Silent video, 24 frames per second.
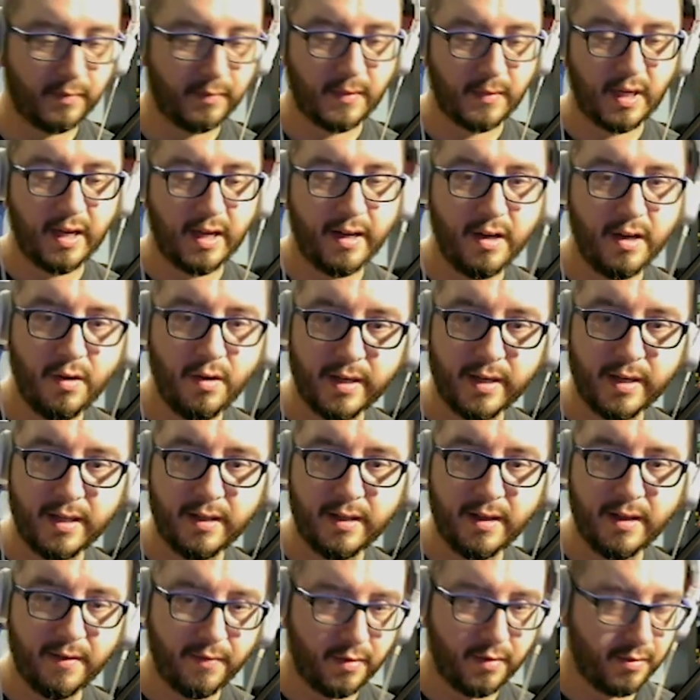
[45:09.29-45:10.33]
I know I did
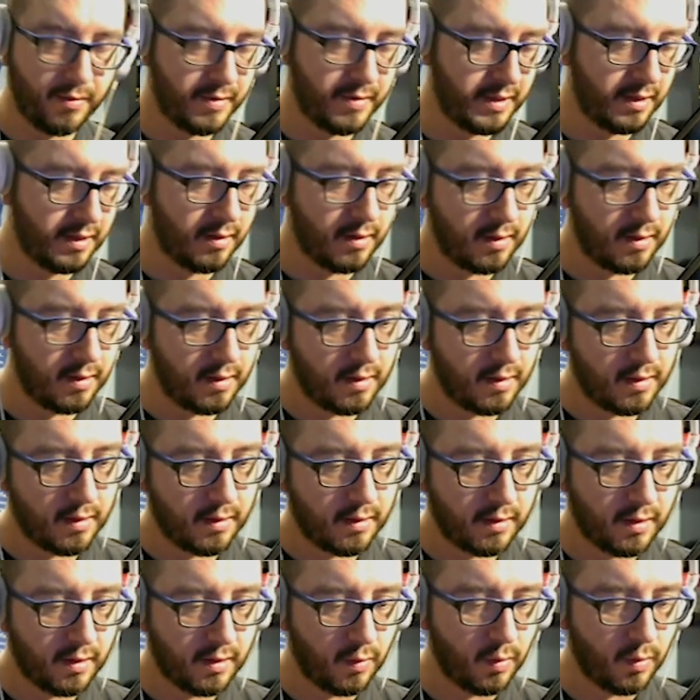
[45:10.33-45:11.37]
that for a reason.
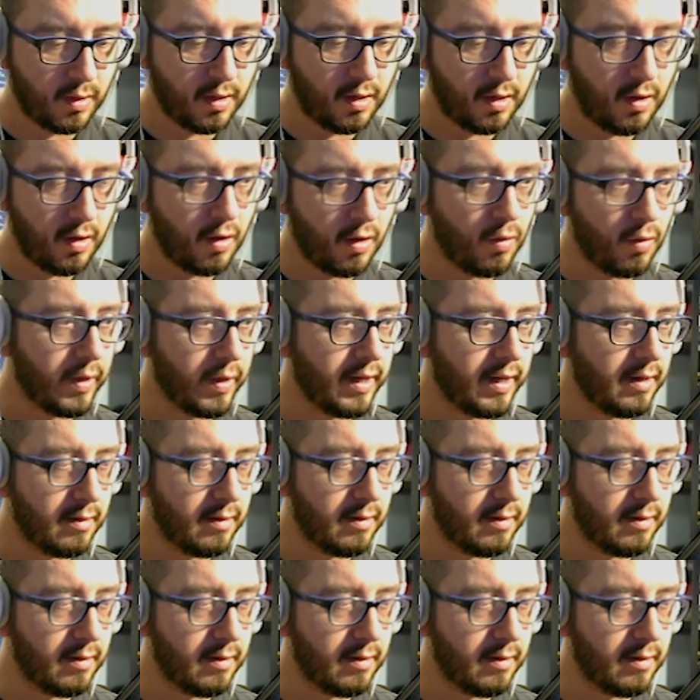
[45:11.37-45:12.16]
So we're going to call win.